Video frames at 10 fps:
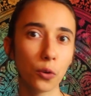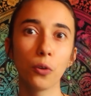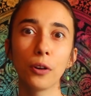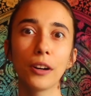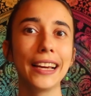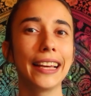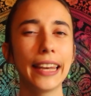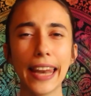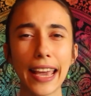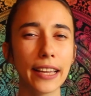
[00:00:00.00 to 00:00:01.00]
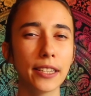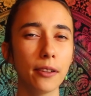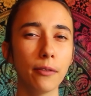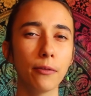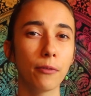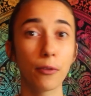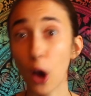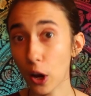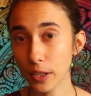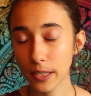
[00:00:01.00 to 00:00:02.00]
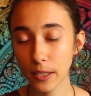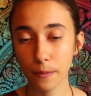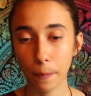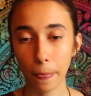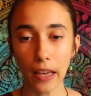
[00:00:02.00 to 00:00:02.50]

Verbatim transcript: or negative thoughts.